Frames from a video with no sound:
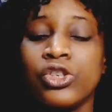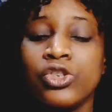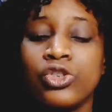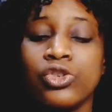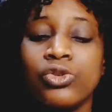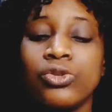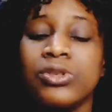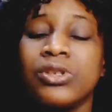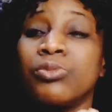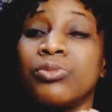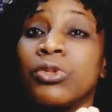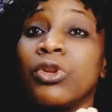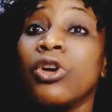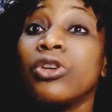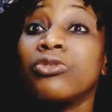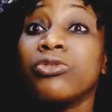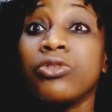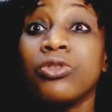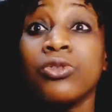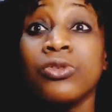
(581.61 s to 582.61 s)
So the
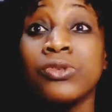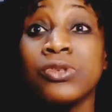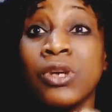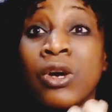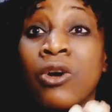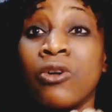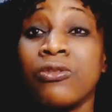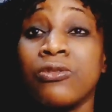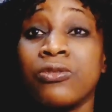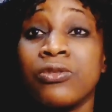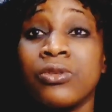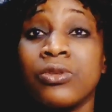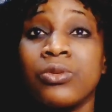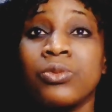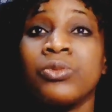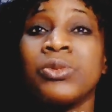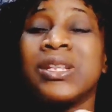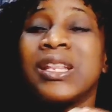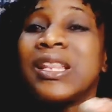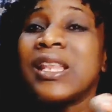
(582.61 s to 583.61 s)
blood flows off
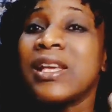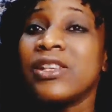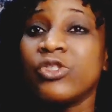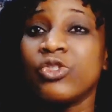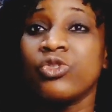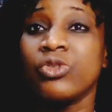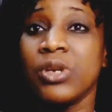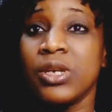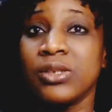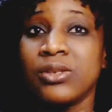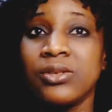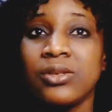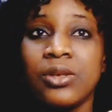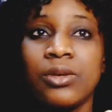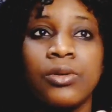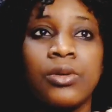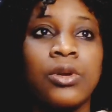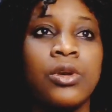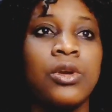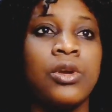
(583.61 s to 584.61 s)
with less stress.